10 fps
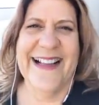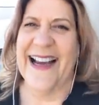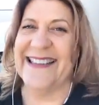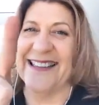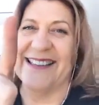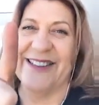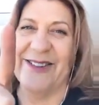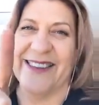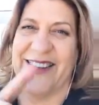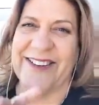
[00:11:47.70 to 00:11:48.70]
I didn't do
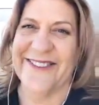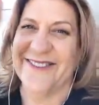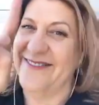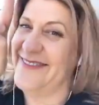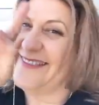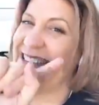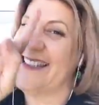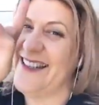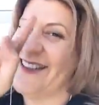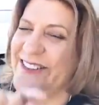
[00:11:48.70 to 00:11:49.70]
it though.
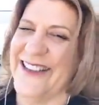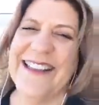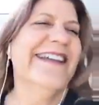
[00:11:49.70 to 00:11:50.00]
Did not do it.